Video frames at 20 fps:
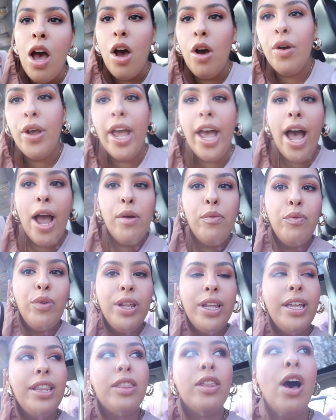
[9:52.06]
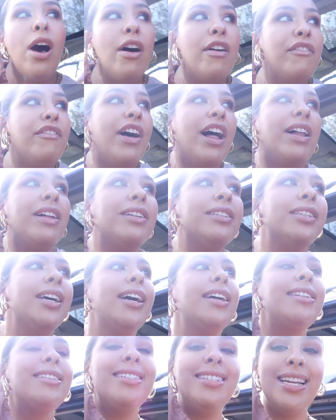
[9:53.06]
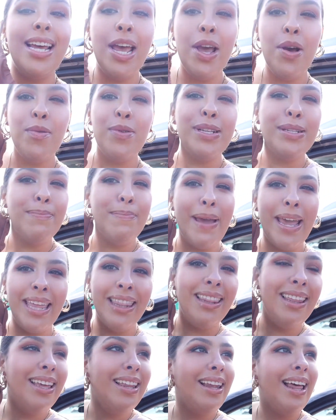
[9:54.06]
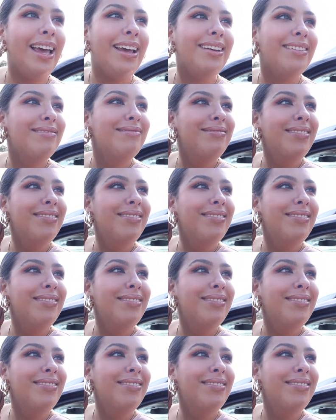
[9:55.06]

Okay, I really thought Valentine's Day was mainly like,